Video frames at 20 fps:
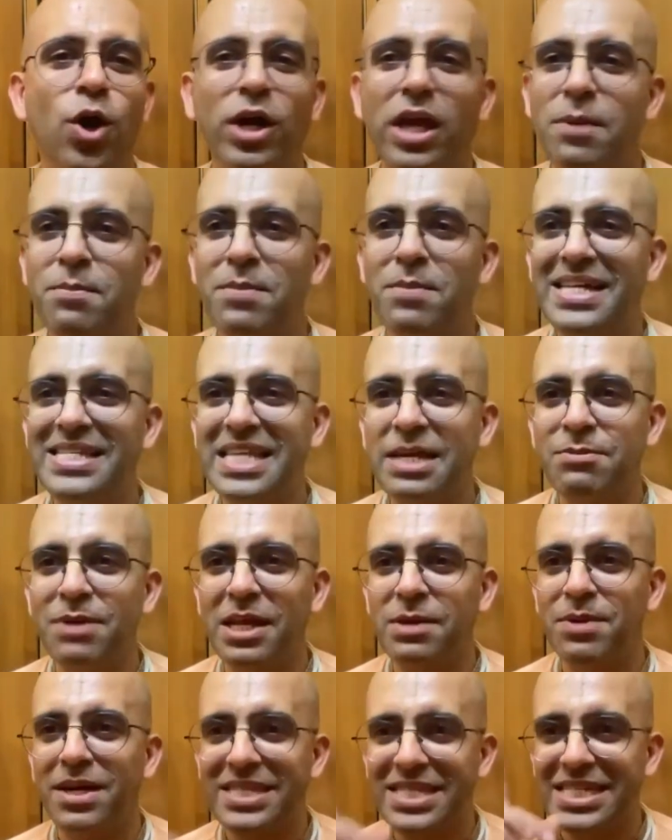Okay,
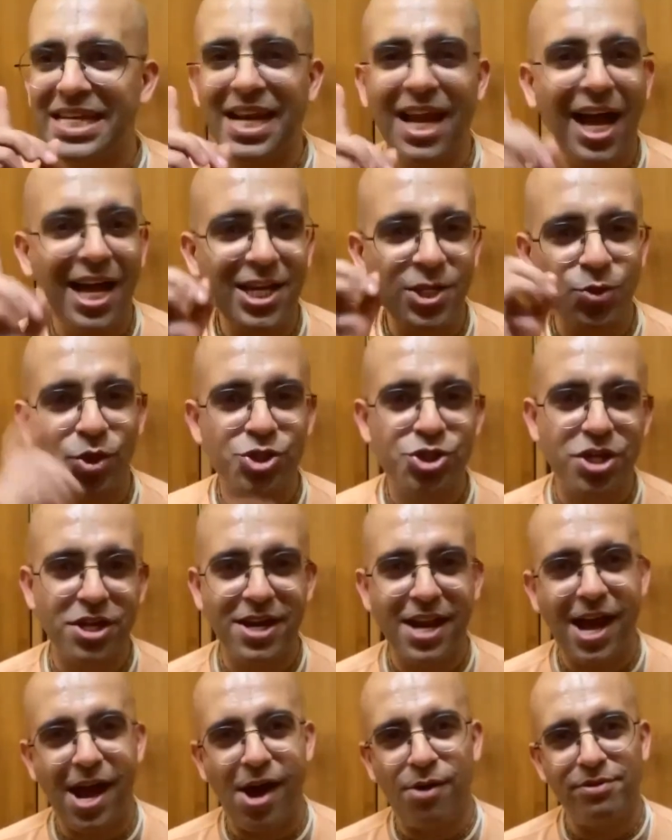Mansi Malik Mataji, last
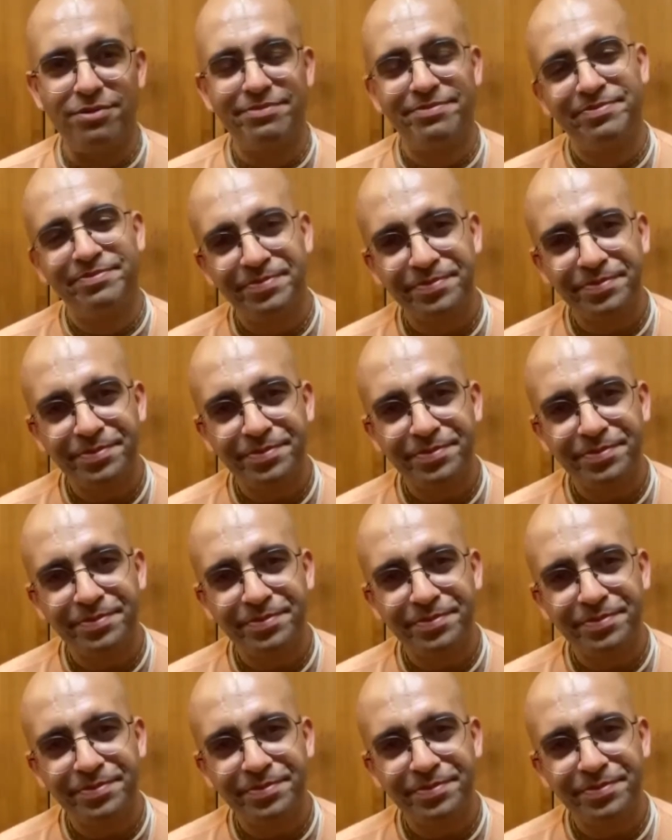question now.